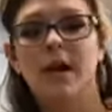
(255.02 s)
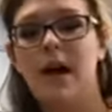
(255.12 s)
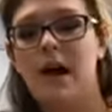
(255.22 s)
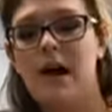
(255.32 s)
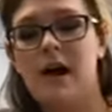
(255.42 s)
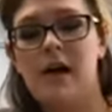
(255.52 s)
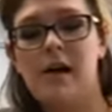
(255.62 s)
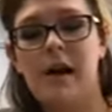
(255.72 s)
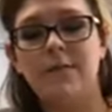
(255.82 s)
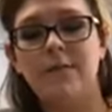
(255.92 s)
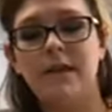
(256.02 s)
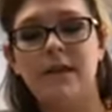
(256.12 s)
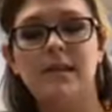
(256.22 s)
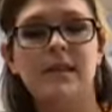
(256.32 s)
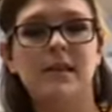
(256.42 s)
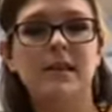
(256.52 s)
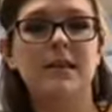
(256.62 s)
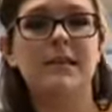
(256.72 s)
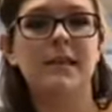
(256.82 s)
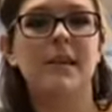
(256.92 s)
I feel like the
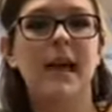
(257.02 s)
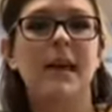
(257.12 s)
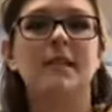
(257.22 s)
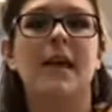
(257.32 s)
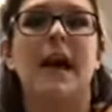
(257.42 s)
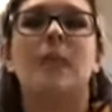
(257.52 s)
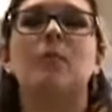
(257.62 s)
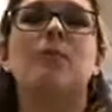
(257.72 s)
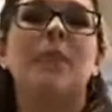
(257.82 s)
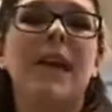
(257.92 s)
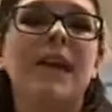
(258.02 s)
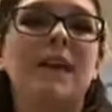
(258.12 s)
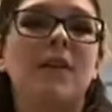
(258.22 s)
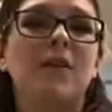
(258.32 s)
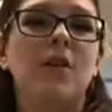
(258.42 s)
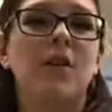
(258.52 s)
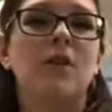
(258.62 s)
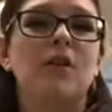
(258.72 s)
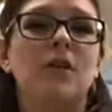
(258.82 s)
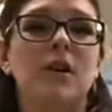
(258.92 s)
key to get that big
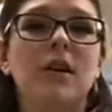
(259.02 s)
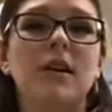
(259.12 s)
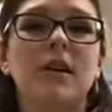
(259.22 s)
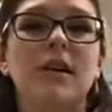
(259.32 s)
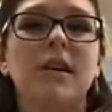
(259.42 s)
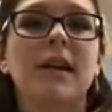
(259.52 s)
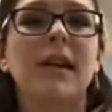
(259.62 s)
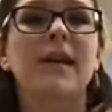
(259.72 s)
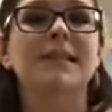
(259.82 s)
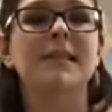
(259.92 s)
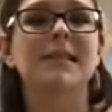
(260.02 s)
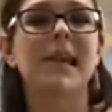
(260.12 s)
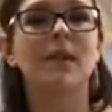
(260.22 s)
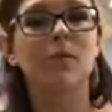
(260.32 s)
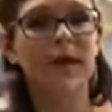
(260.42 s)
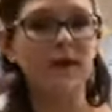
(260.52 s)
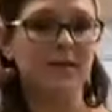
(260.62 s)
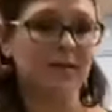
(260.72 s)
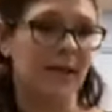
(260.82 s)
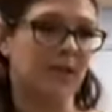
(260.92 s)
curl look is to take bigger
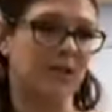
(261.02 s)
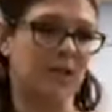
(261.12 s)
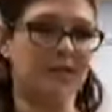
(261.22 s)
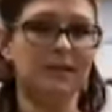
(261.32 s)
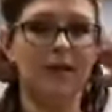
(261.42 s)
sections.